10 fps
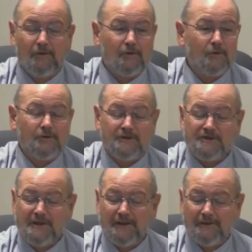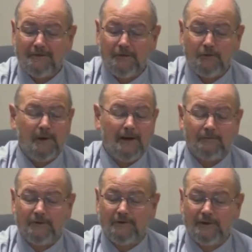through the son whom
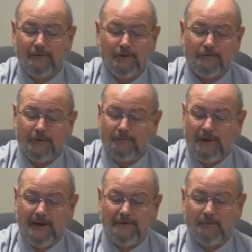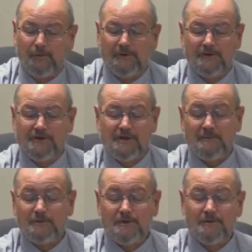I've delivered from death with his
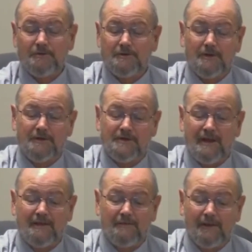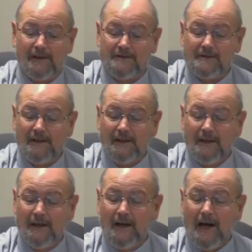substitutionary sacrifice.
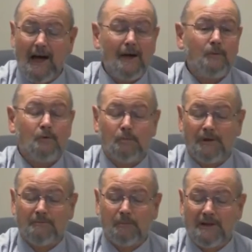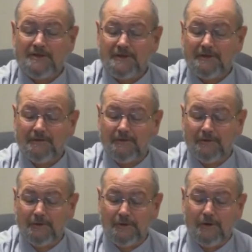I will bring blessing
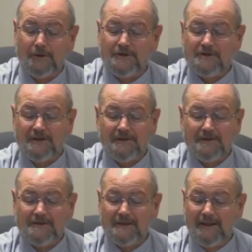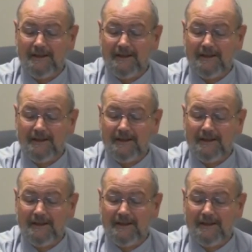to your descendants,